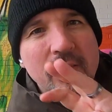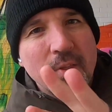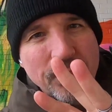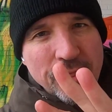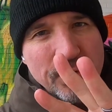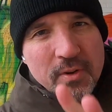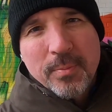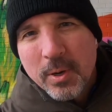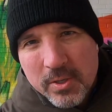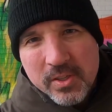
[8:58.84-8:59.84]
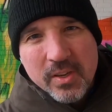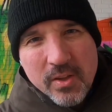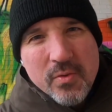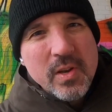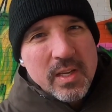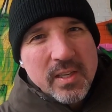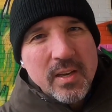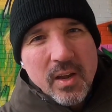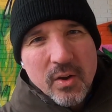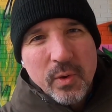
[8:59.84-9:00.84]
The third person you need to
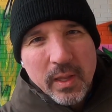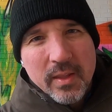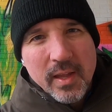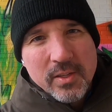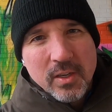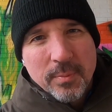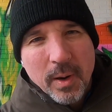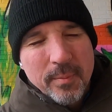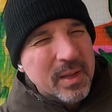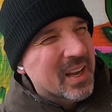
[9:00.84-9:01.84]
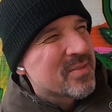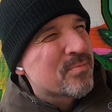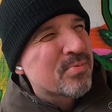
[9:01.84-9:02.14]
know in the HR department, and